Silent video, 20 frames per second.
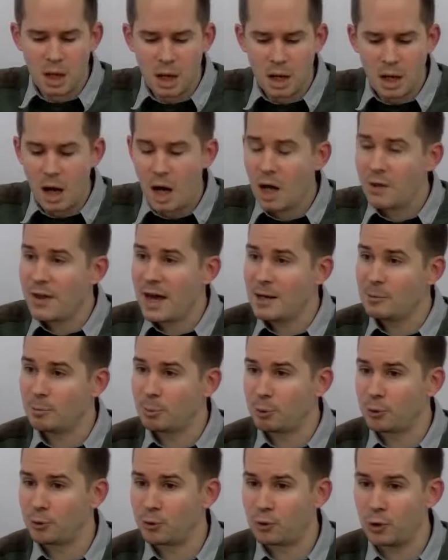are then
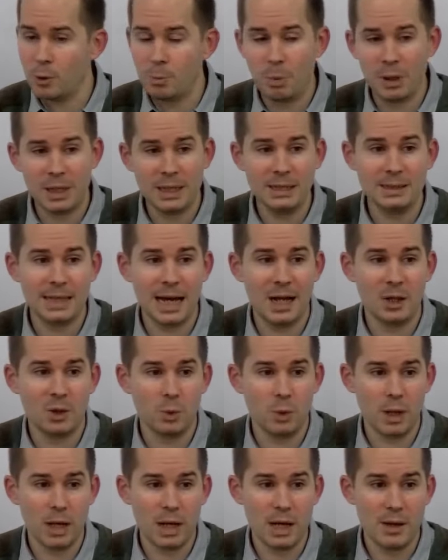properly dealt
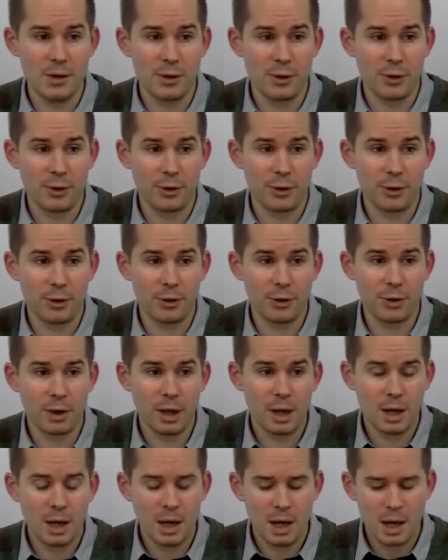with
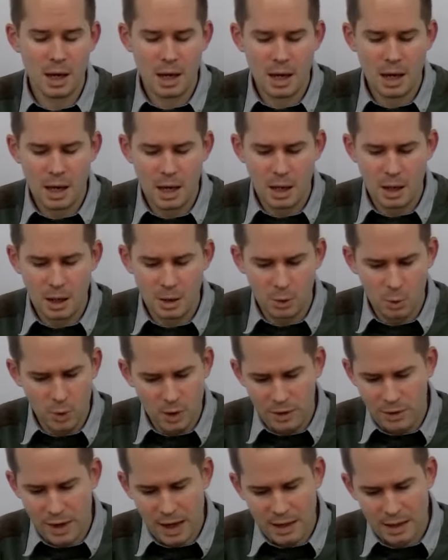
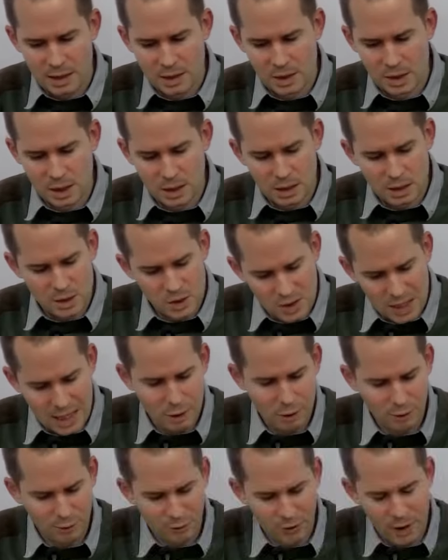that
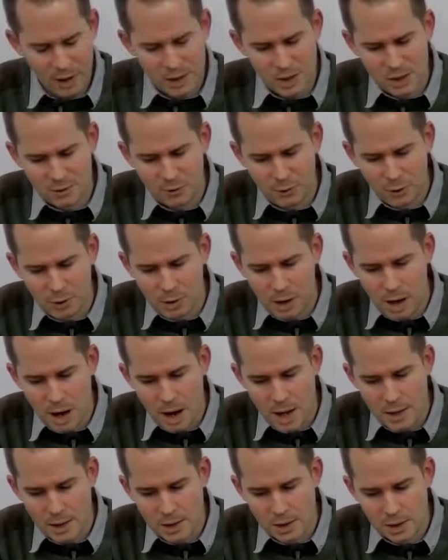sacrifice of
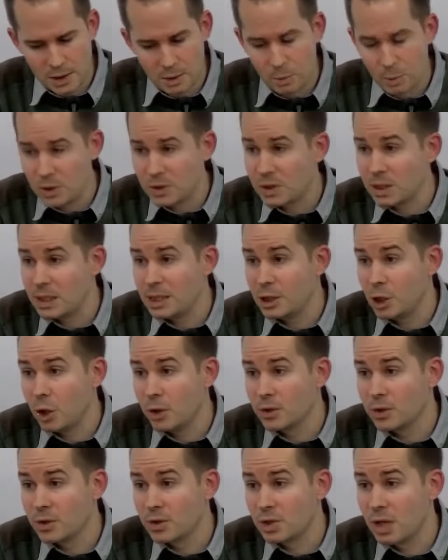Christ. And we see
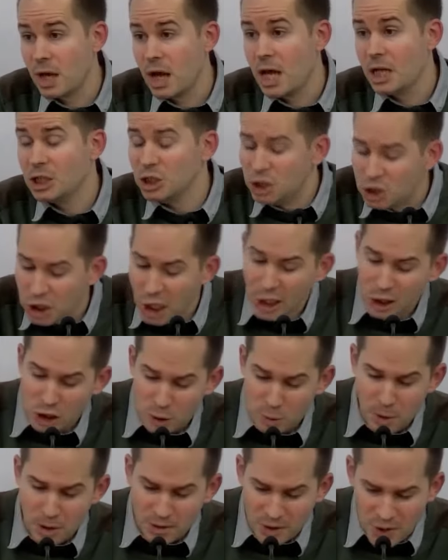God's
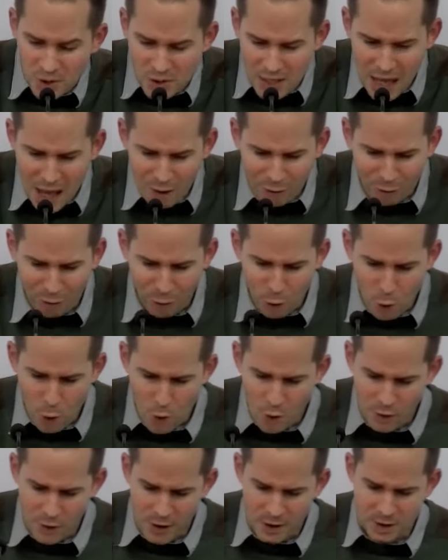judgment set
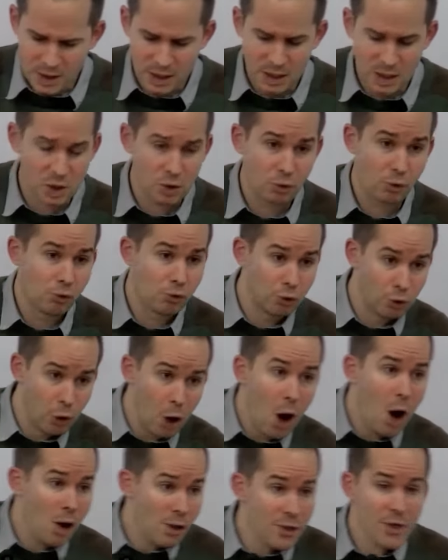forth as his
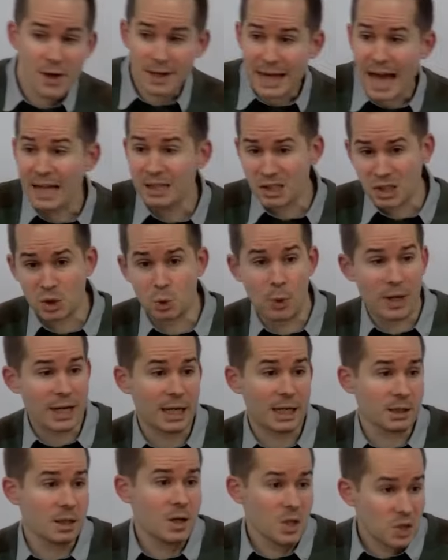wrath against
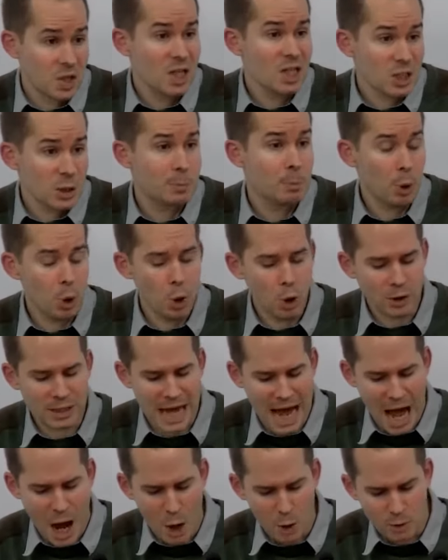wickedness is poured
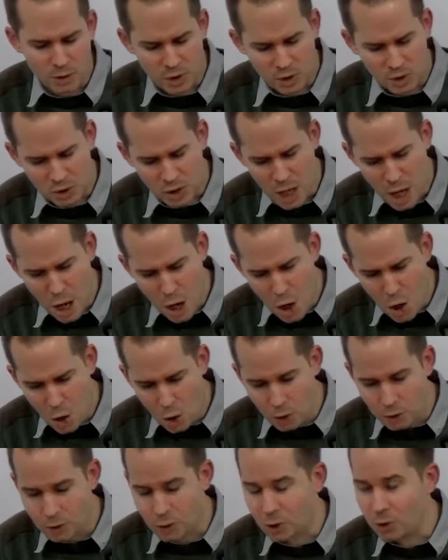out
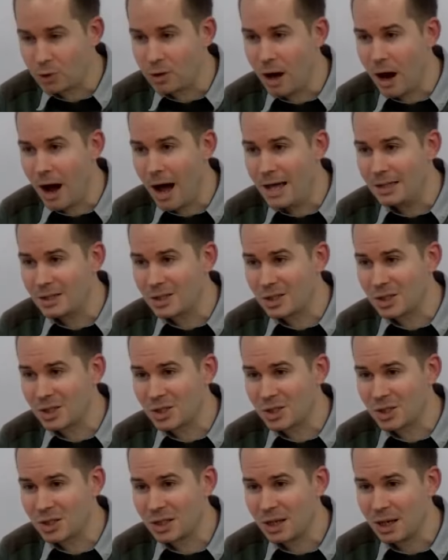on
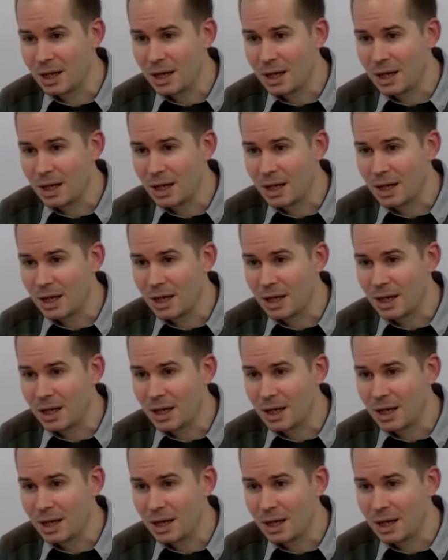Christ,